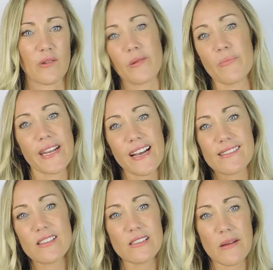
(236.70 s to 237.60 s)
We beat
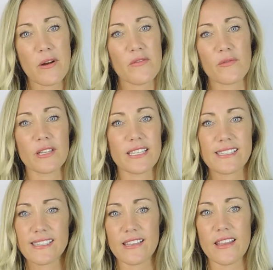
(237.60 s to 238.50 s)
ourselves up over really
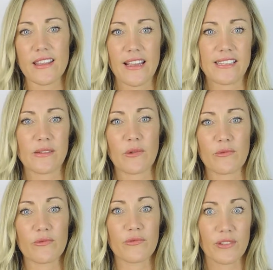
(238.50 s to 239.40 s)
silly things and
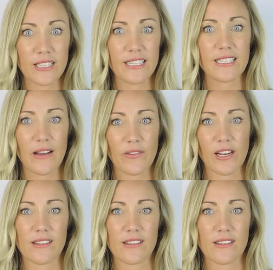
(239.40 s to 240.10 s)
we're really tough on